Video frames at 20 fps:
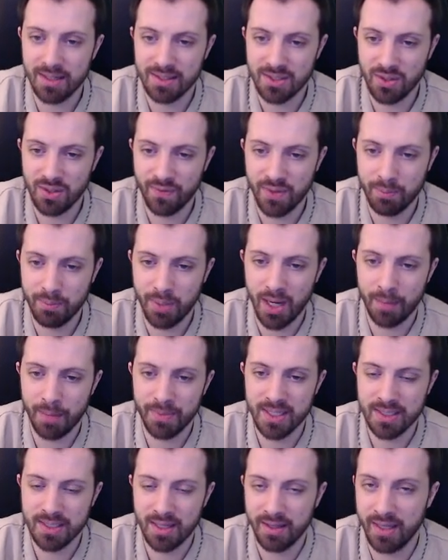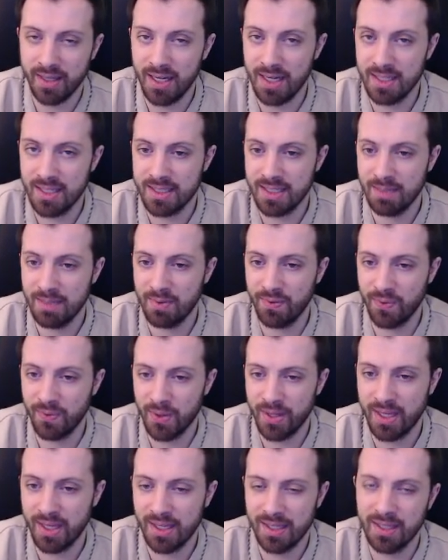So if you pop this on the ADC before
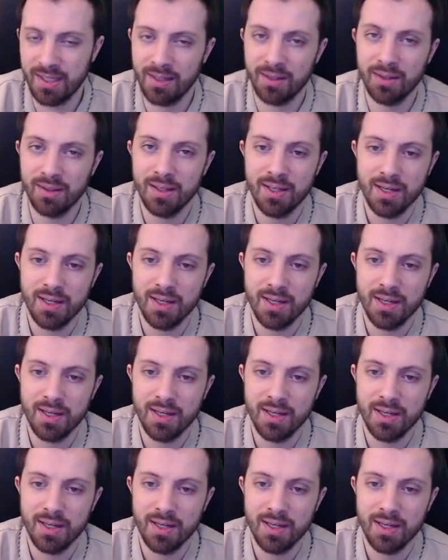they heal,